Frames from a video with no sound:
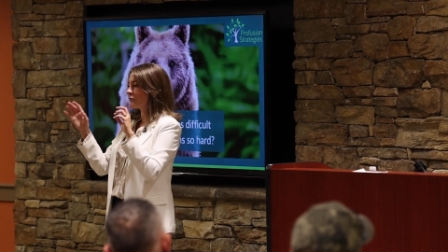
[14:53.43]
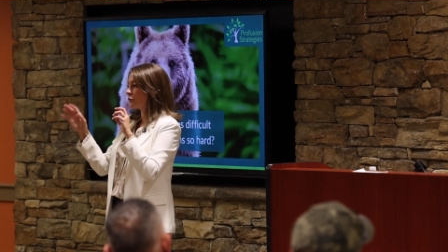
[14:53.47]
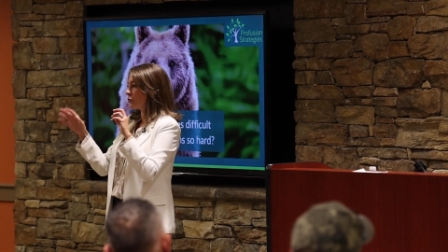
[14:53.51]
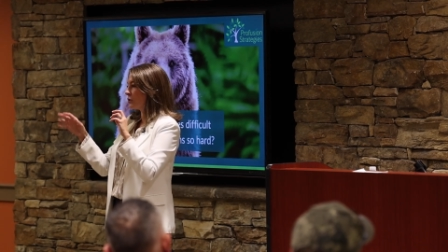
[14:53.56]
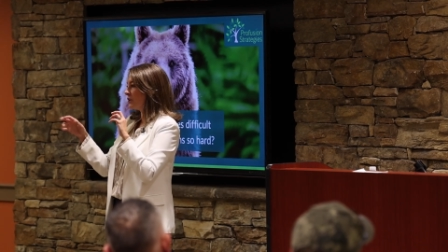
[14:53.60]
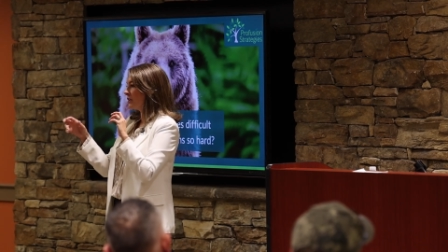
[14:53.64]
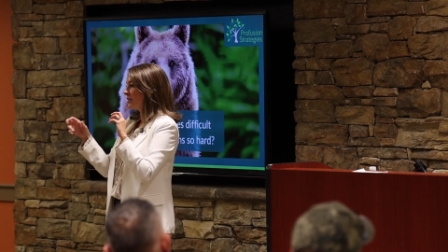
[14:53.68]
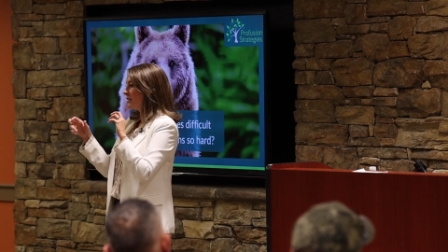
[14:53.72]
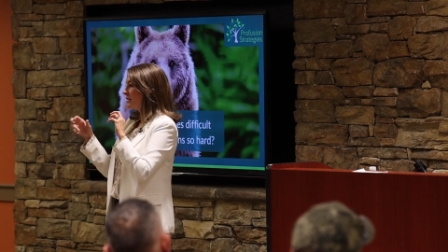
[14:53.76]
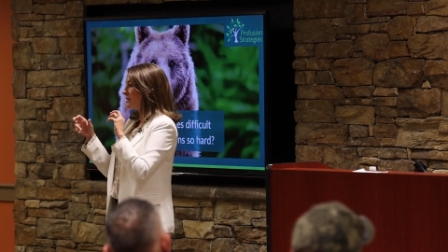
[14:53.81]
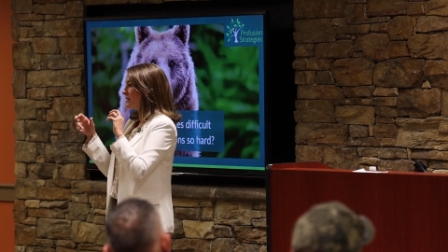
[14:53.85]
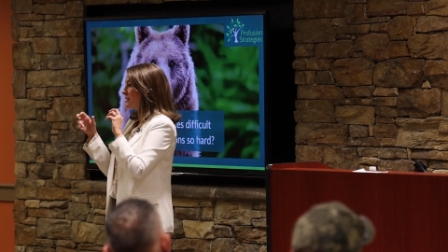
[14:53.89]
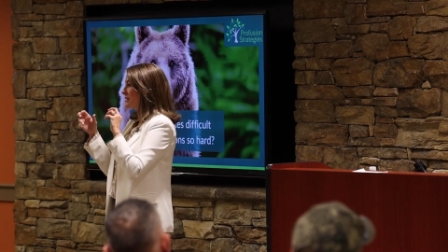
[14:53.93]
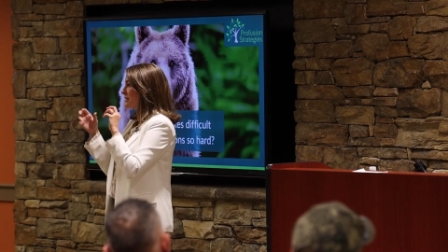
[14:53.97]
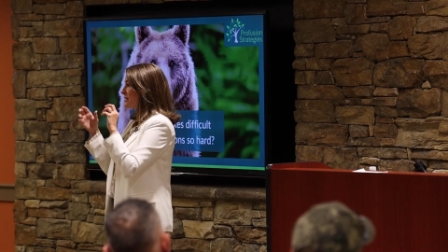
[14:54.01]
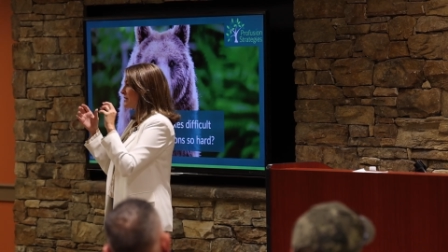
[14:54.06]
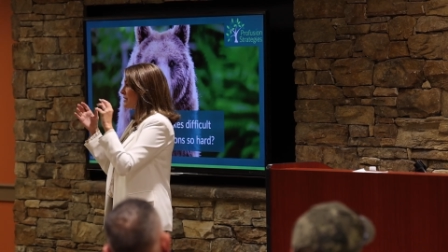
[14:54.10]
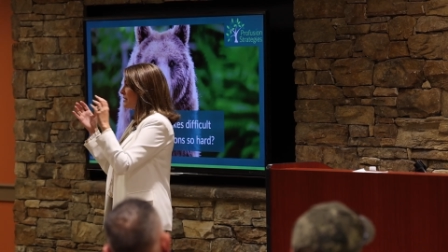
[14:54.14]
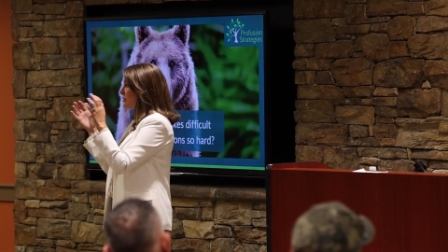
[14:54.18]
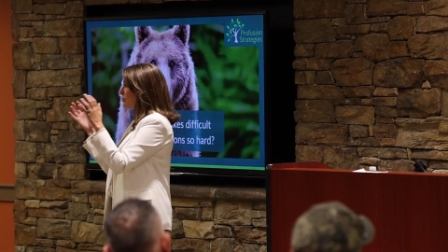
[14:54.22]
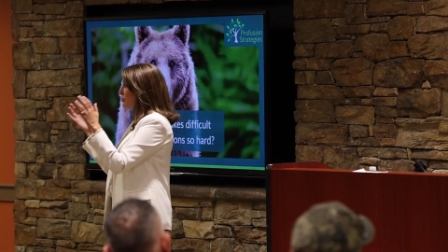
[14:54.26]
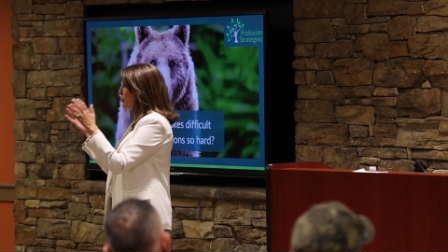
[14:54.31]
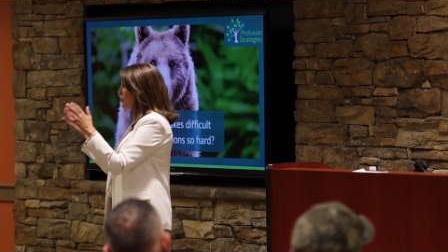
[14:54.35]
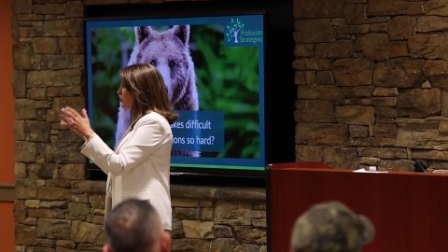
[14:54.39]
friends,
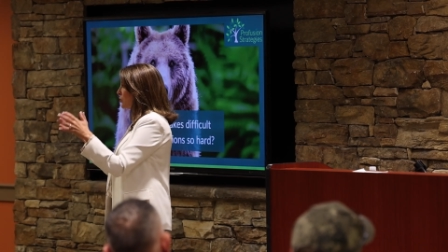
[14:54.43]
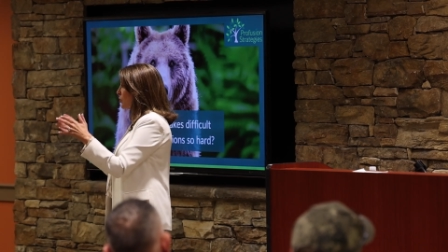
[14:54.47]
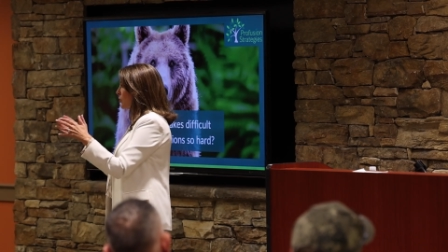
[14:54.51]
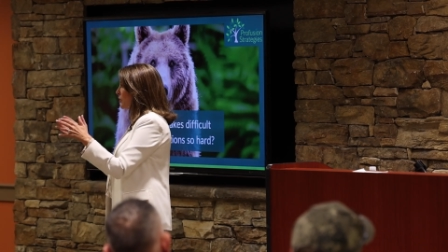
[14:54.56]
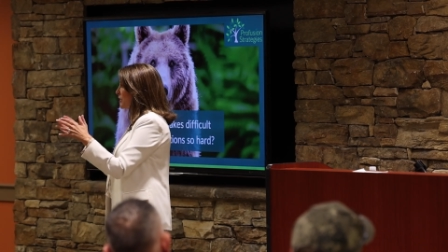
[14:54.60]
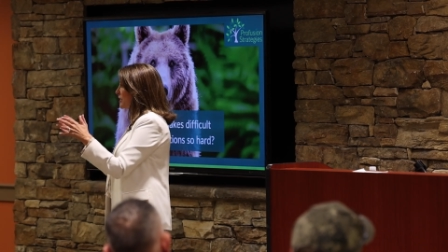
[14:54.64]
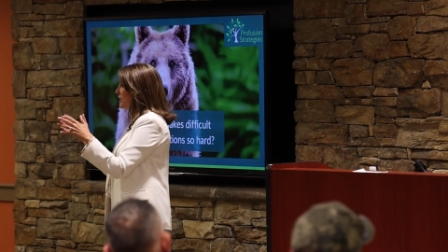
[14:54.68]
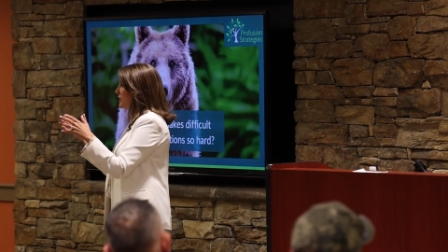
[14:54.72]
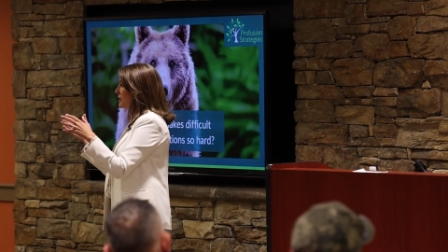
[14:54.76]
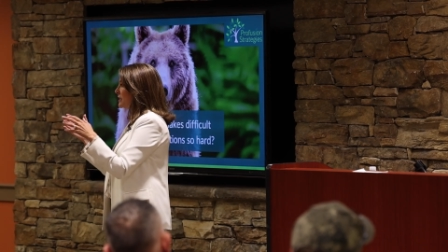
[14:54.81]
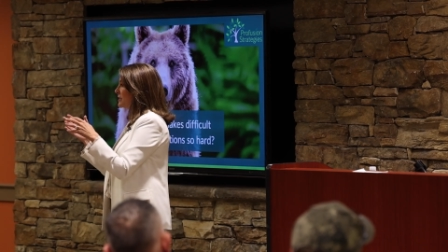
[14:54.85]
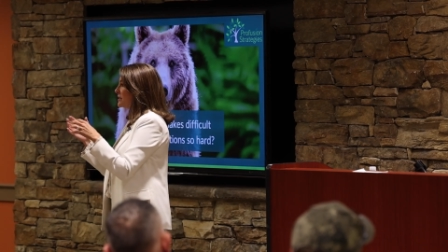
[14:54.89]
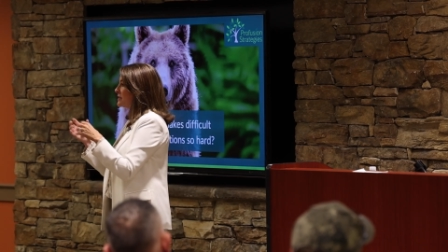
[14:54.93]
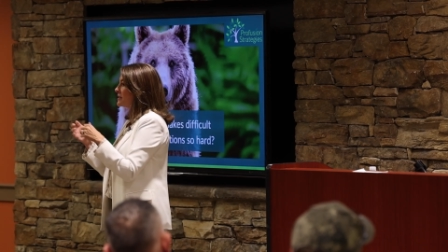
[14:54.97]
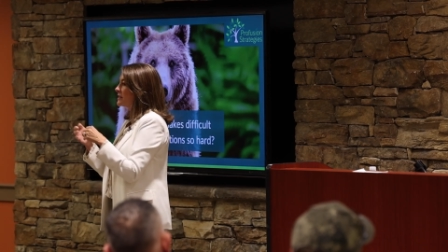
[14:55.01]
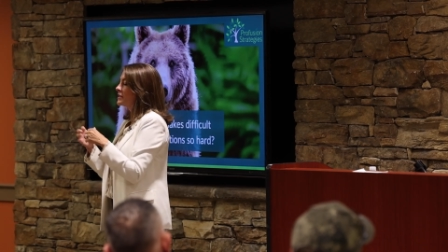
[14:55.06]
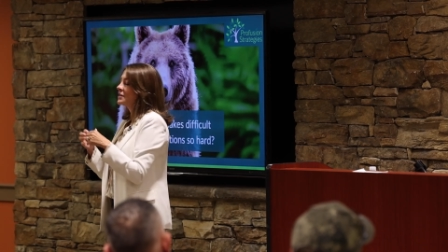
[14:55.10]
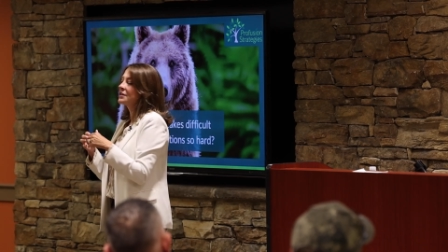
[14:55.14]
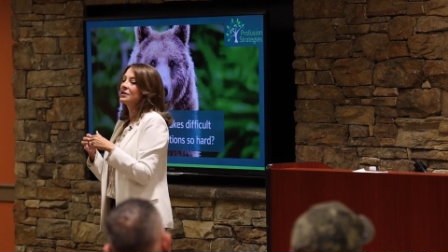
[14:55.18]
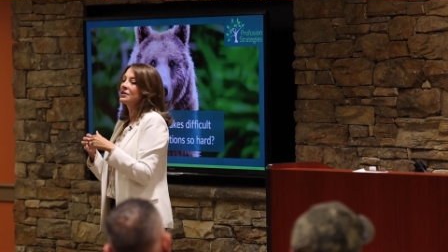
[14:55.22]
employees.